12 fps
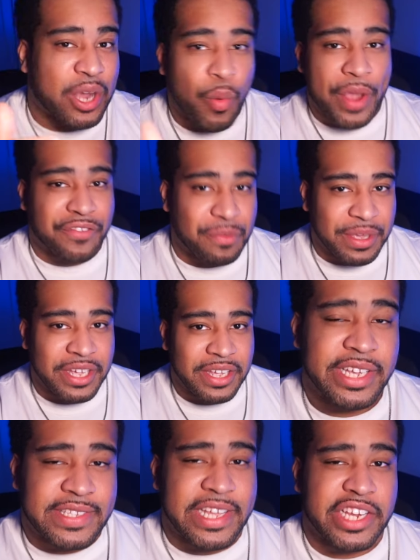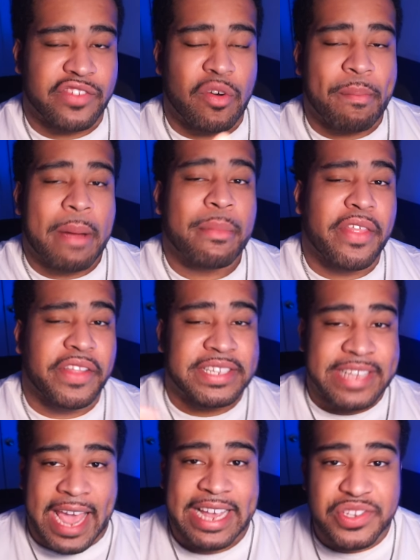away from me is that you remember that the
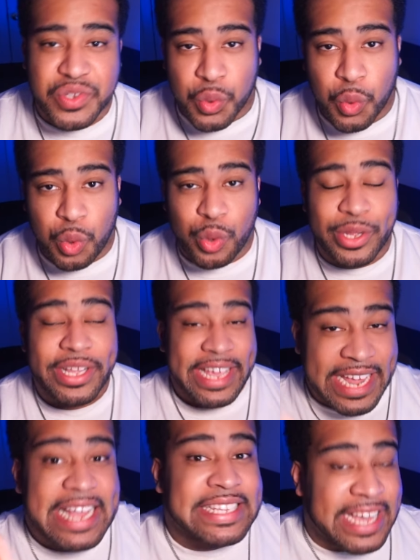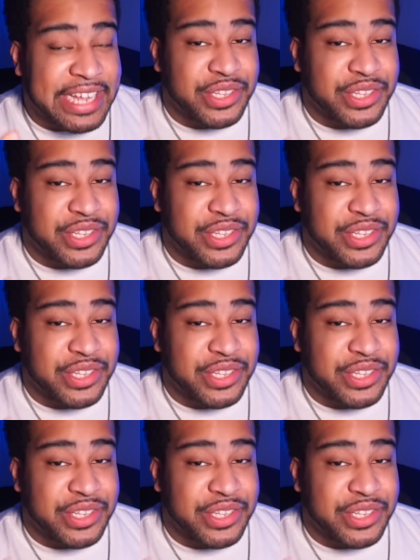text tool is a